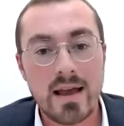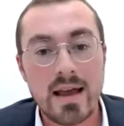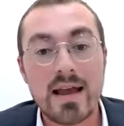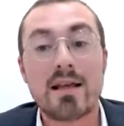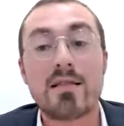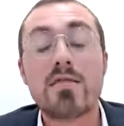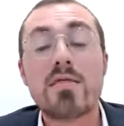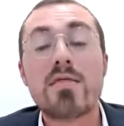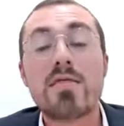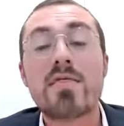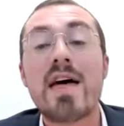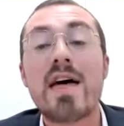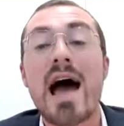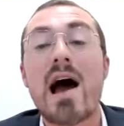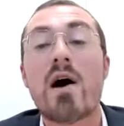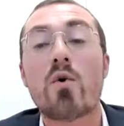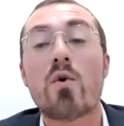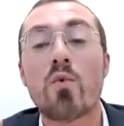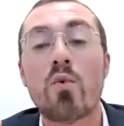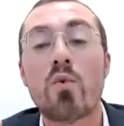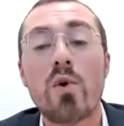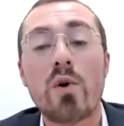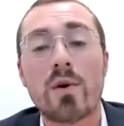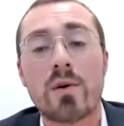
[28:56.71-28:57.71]
In that
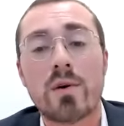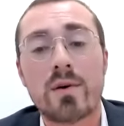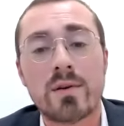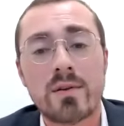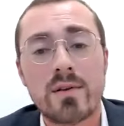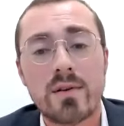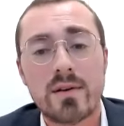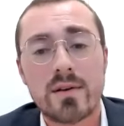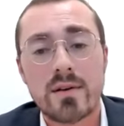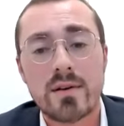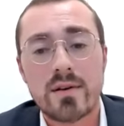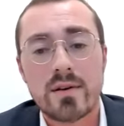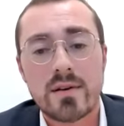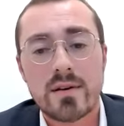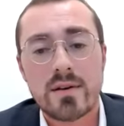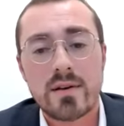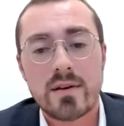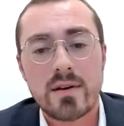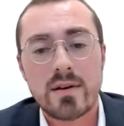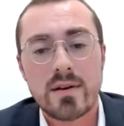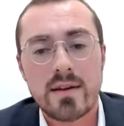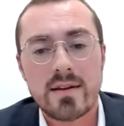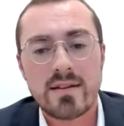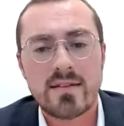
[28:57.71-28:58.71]
world
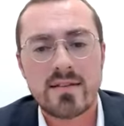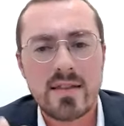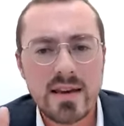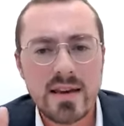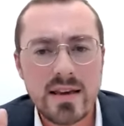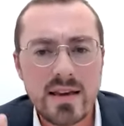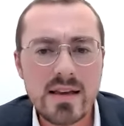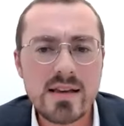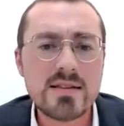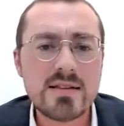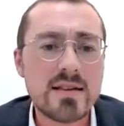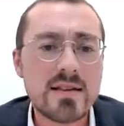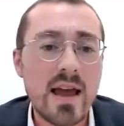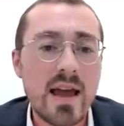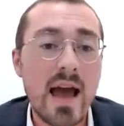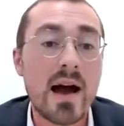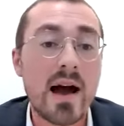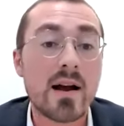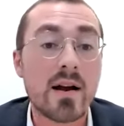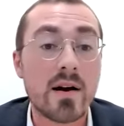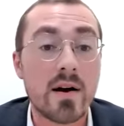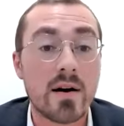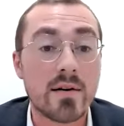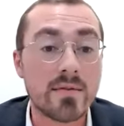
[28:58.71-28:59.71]
is the Kisei
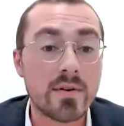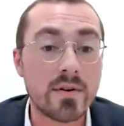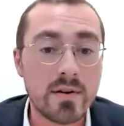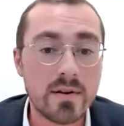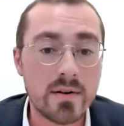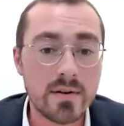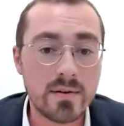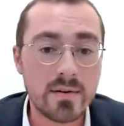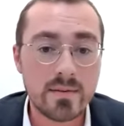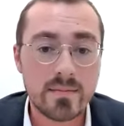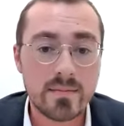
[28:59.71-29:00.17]
HaKavod.